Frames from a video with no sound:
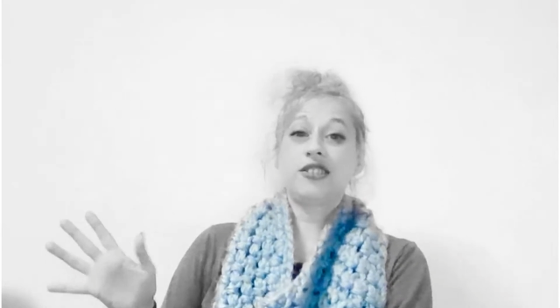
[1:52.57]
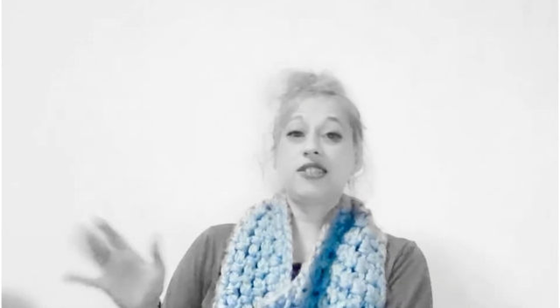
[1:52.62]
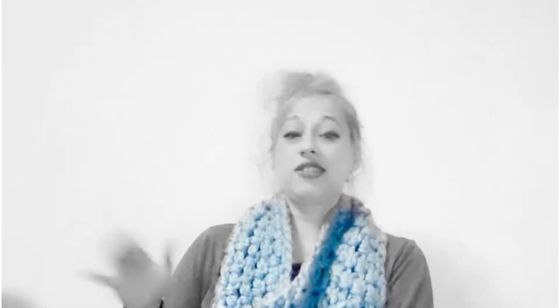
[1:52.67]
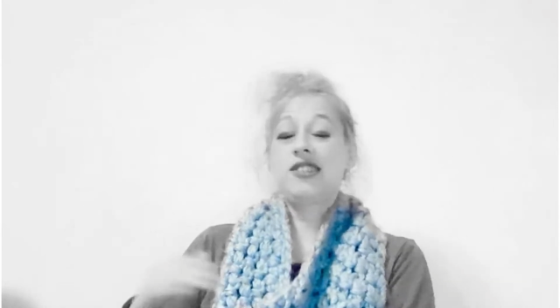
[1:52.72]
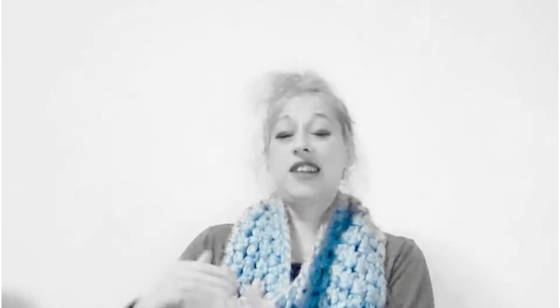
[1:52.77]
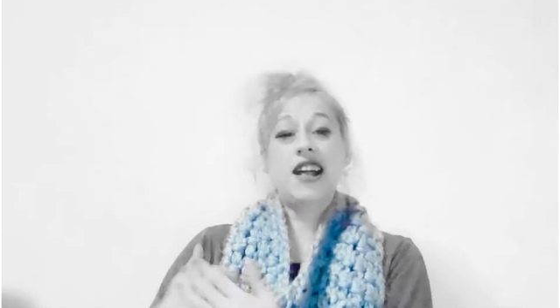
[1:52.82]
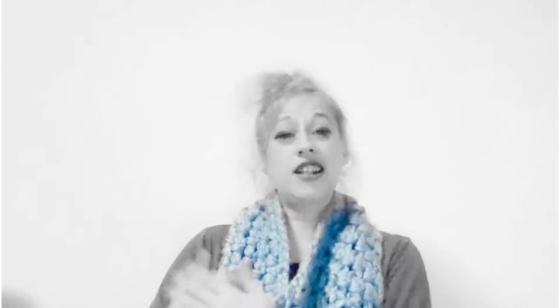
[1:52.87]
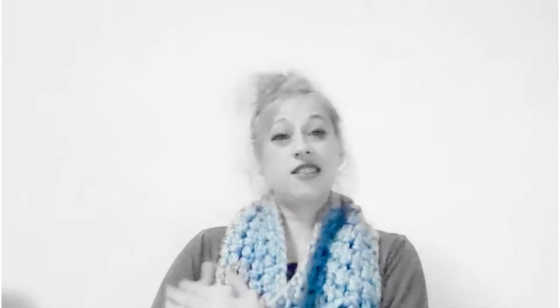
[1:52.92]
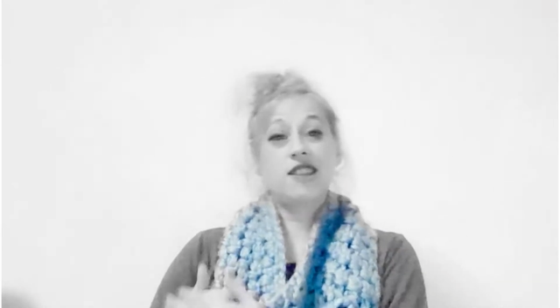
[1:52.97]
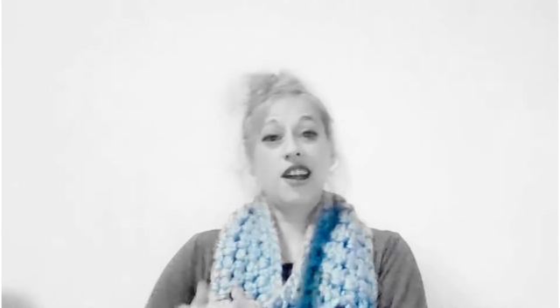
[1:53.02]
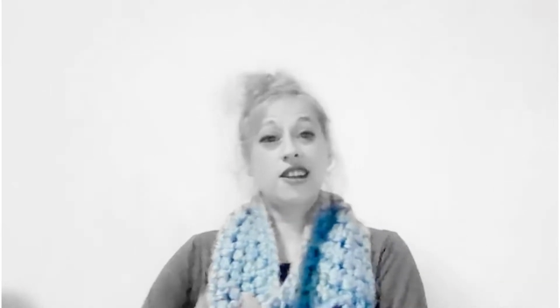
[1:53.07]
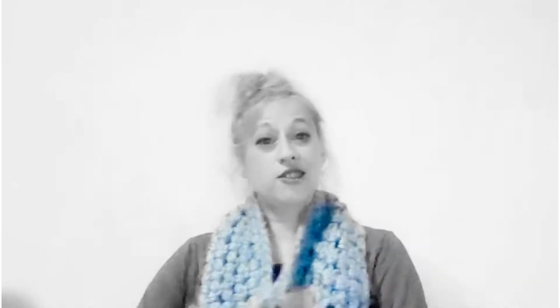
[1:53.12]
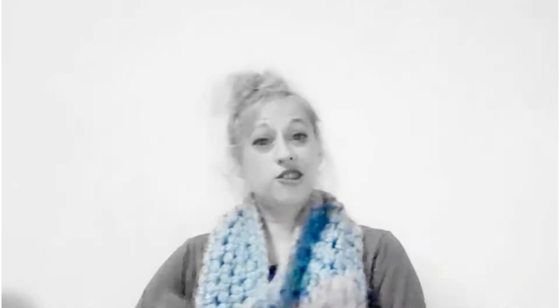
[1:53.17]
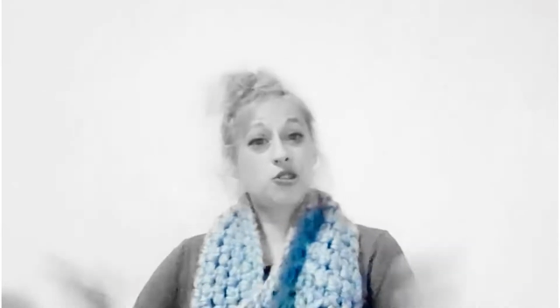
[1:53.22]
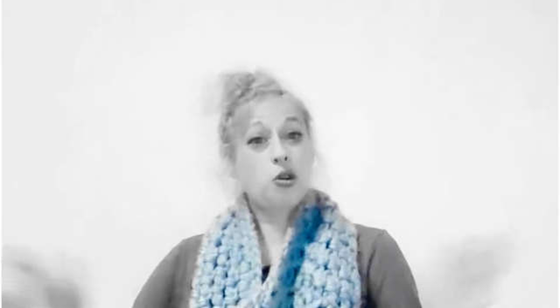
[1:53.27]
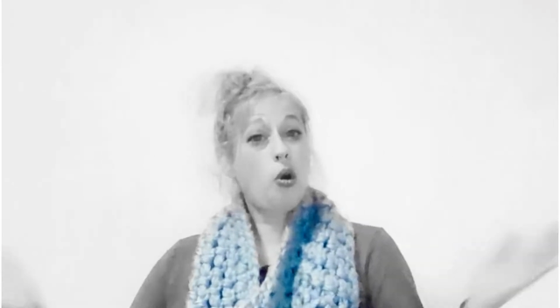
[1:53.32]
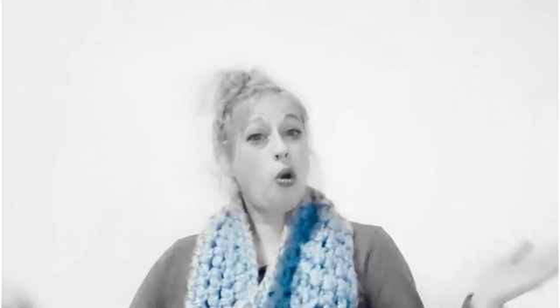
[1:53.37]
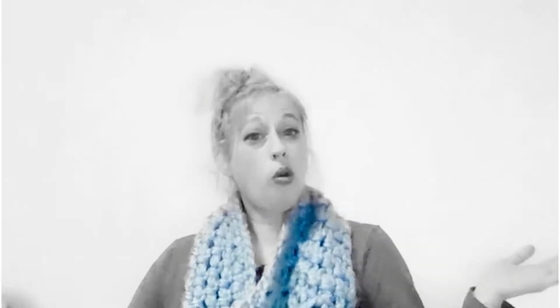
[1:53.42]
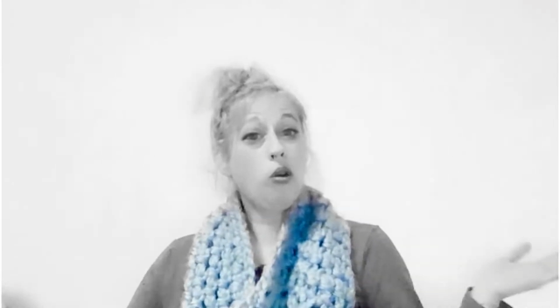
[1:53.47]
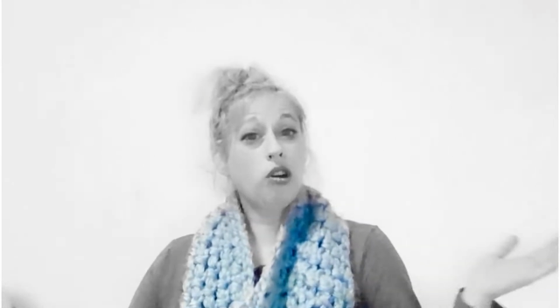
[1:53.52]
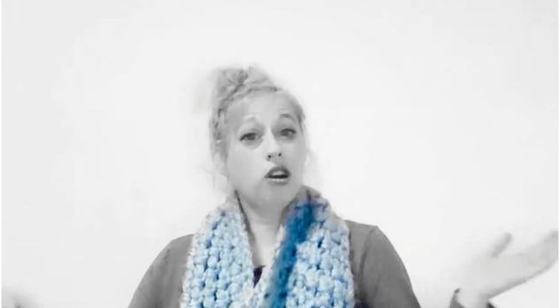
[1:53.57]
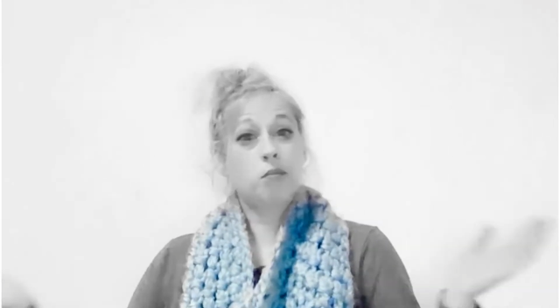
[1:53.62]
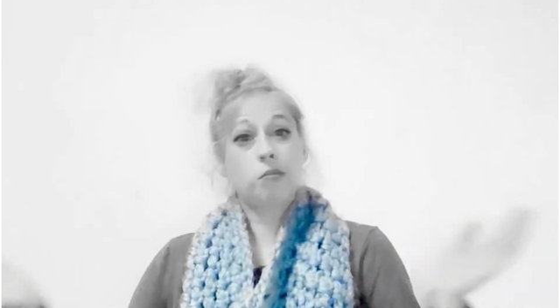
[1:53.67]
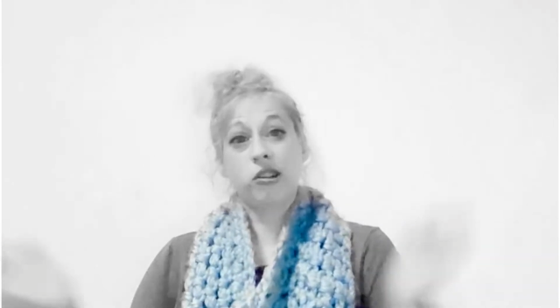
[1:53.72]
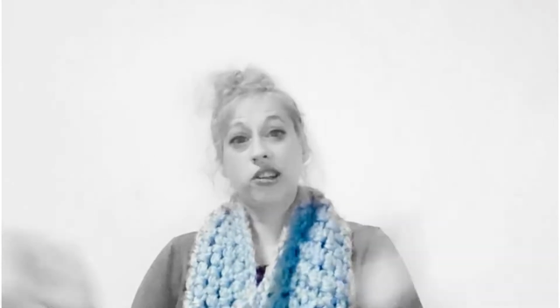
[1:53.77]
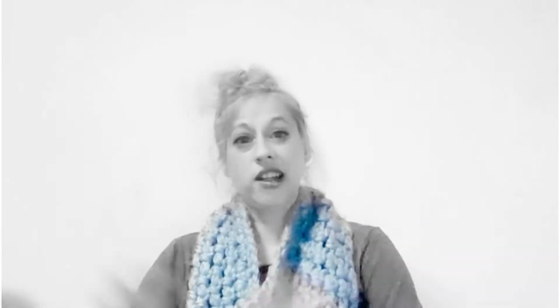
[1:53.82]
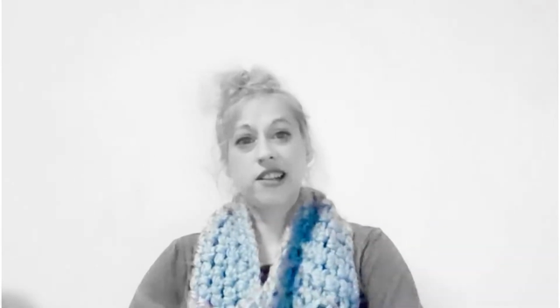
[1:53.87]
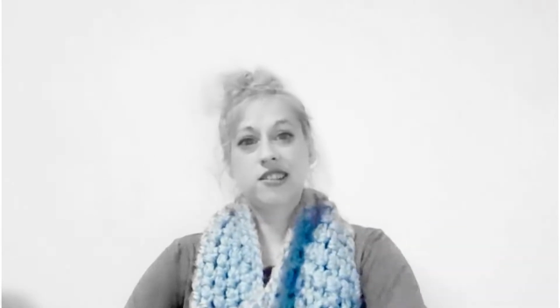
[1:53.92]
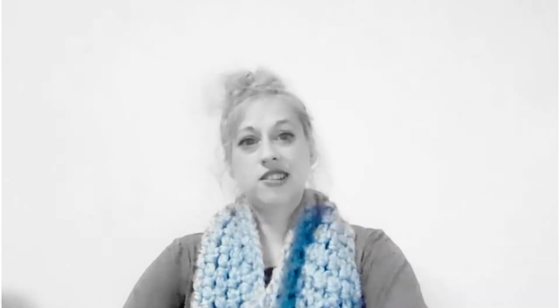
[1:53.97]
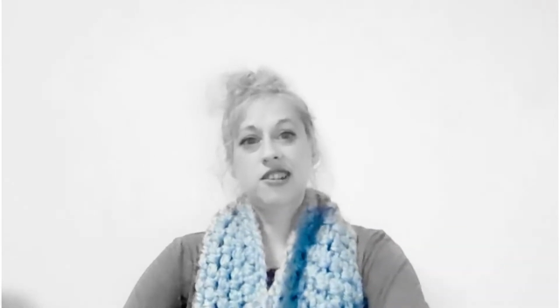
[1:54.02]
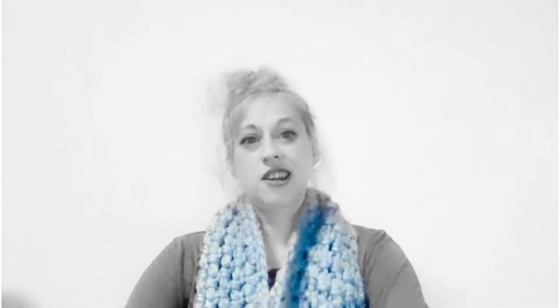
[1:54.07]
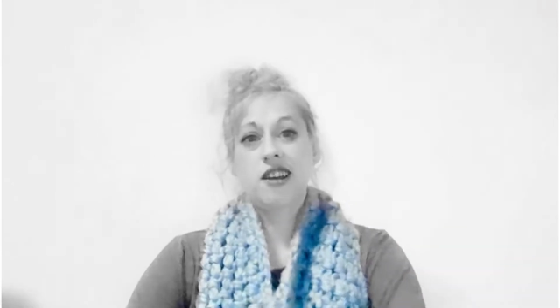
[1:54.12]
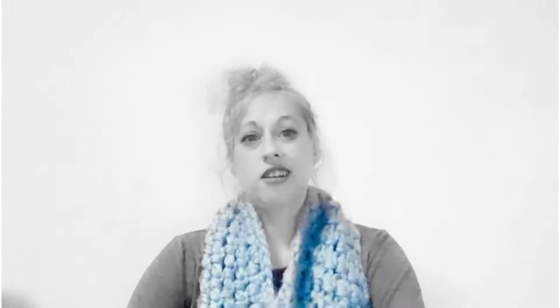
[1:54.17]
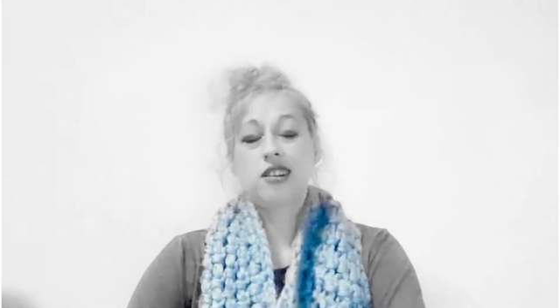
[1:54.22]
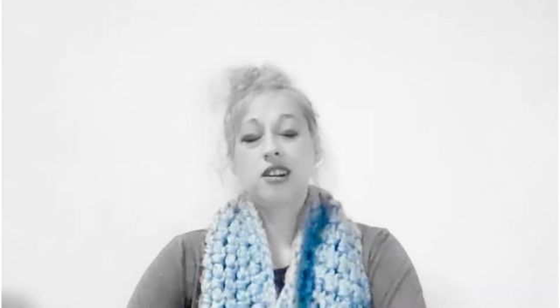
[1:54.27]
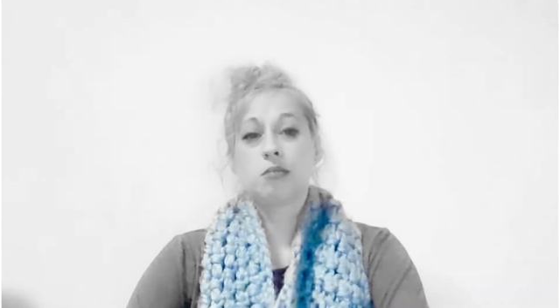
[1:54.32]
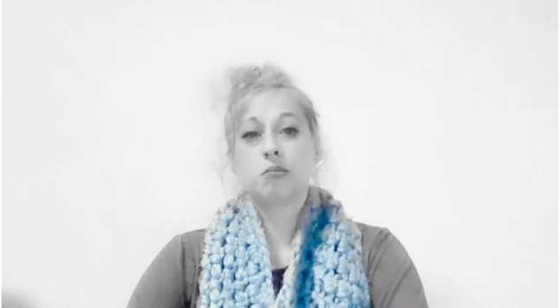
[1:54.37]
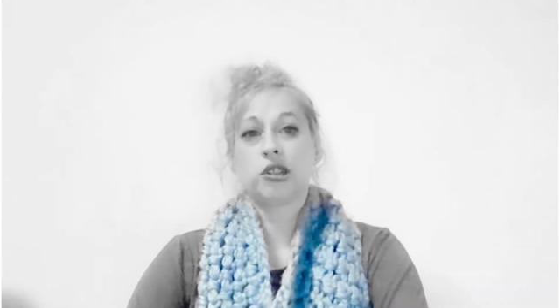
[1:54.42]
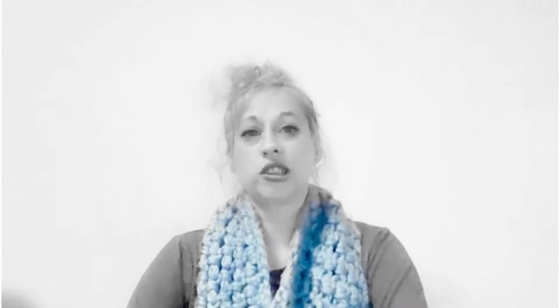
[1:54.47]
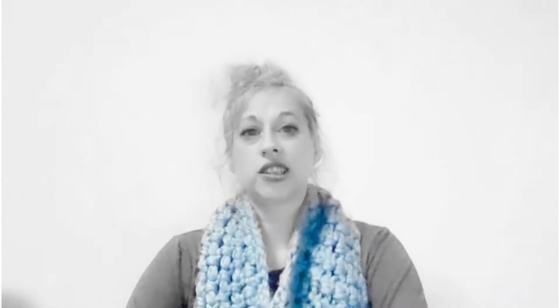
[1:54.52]
That's horrible. That's
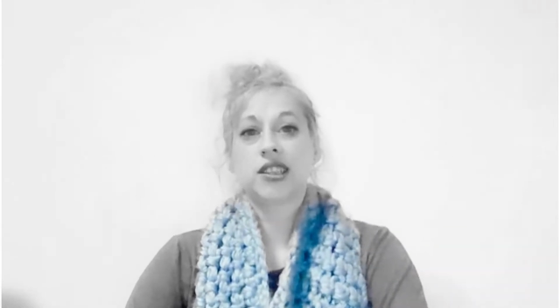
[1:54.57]
terrible.